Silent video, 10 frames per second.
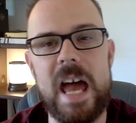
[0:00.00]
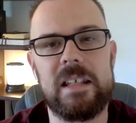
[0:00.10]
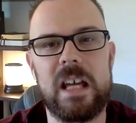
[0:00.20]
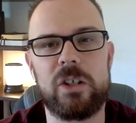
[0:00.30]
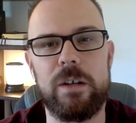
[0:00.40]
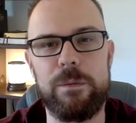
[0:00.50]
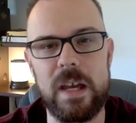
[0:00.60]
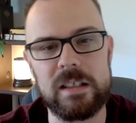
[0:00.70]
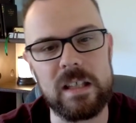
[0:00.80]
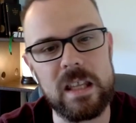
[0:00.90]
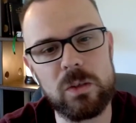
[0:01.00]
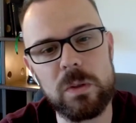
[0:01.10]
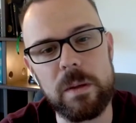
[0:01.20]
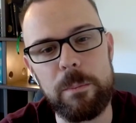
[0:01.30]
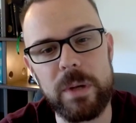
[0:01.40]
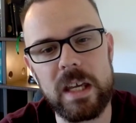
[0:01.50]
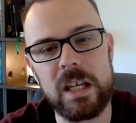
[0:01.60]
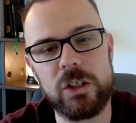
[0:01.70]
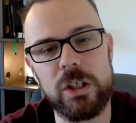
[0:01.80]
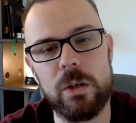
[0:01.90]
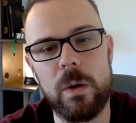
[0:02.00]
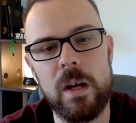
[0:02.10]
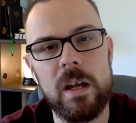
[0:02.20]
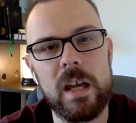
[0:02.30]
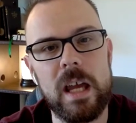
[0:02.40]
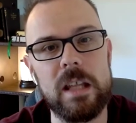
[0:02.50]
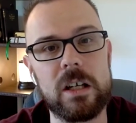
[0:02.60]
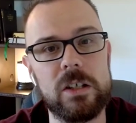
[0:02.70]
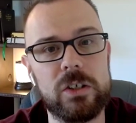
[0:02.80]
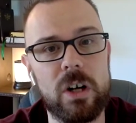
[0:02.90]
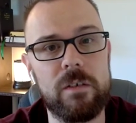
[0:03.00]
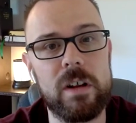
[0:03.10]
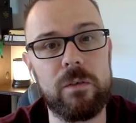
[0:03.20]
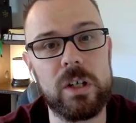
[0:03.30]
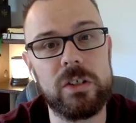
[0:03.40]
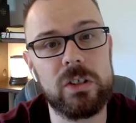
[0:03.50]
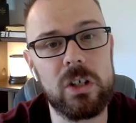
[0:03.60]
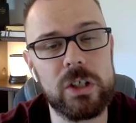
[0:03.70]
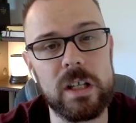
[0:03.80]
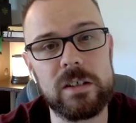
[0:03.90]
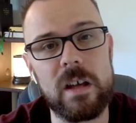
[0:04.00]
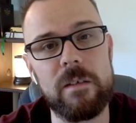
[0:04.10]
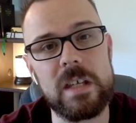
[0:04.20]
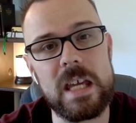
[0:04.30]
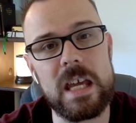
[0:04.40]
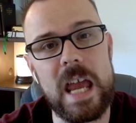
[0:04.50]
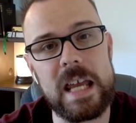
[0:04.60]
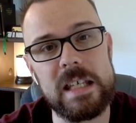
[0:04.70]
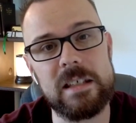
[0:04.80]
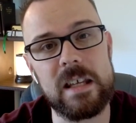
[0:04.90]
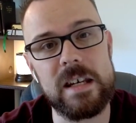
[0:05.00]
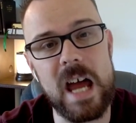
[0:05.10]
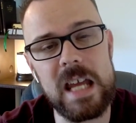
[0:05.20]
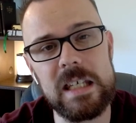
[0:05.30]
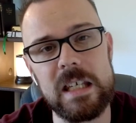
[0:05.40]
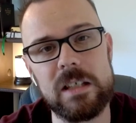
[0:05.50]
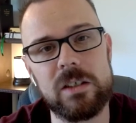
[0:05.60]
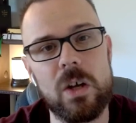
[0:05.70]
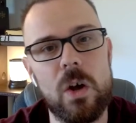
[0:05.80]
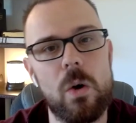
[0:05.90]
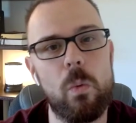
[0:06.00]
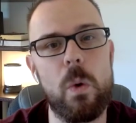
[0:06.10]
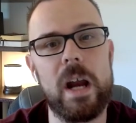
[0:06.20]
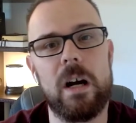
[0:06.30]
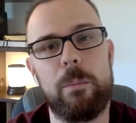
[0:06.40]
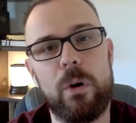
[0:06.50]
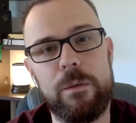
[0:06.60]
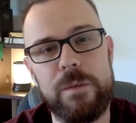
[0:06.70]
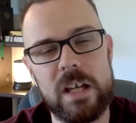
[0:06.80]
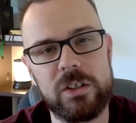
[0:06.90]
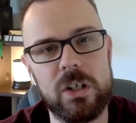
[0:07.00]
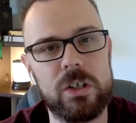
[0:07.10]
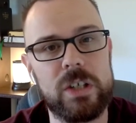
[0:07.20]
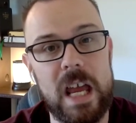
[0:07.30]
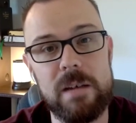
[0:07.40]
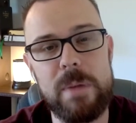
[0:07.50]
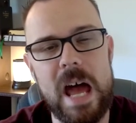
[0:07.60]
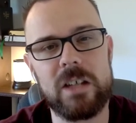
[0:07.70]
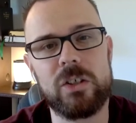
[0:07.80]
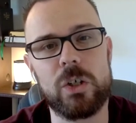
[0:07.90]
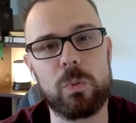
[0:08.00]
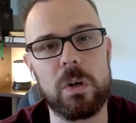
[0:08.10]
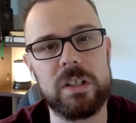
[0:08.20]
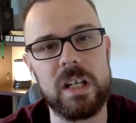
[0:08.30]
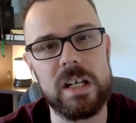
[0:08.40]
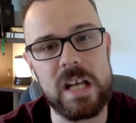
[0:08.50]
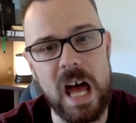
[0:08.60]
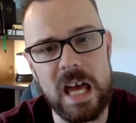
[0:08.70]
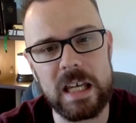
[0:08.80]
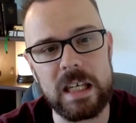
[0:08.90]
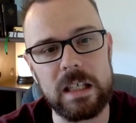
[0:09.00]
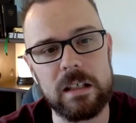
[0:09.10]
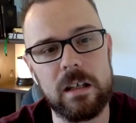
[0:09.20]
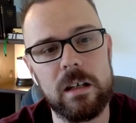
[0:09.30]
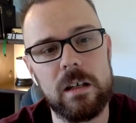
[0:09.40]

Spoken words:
has actually faced, and this was a big issue in the conservative resurgence of the 80s and 90s, where professors and pastors were denying